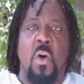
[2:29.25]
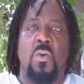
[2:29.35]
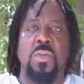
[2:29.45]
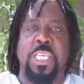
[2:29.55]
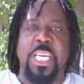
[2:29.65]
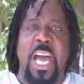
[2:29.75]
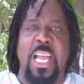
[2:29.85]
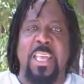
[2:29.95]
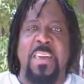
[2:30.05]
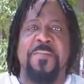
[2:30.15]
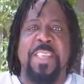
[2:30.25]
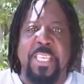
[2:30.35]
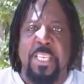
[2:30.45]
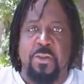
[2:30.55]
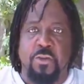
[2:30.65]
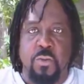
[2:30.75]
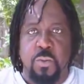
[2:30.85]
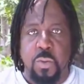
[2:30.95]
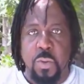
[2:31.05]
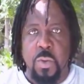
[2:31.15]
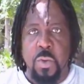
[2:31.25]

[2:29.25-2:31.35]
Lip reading: own child if this is true?